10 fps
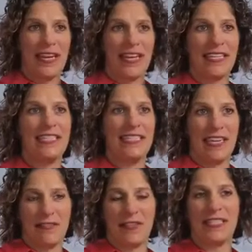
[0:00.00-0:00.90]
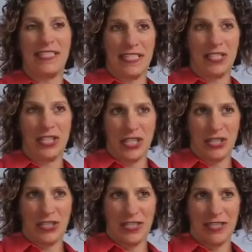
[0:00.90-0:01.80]
I can definitely see a
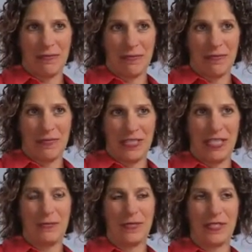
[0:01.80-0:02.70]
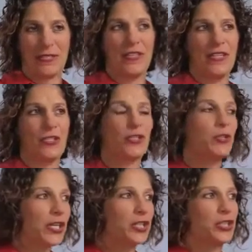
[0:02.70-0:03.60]
change in the team's
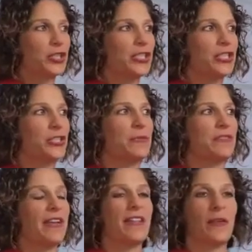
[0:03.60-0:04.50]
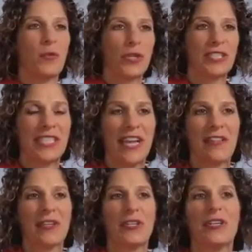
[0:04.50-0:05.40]
structure in terms of how they work
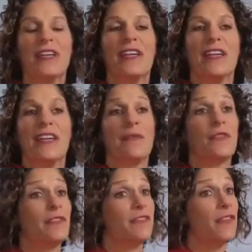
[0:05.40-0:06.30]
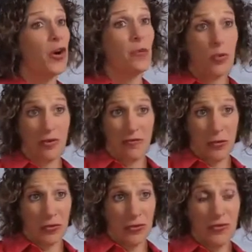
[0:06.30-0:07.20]
together. They're far more
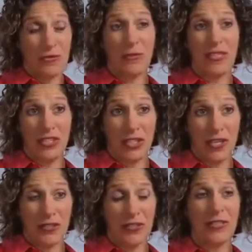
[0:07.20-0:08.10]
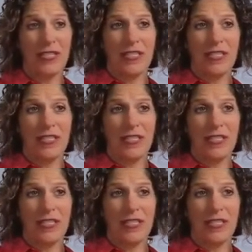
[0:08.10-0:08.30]
vocal with each other.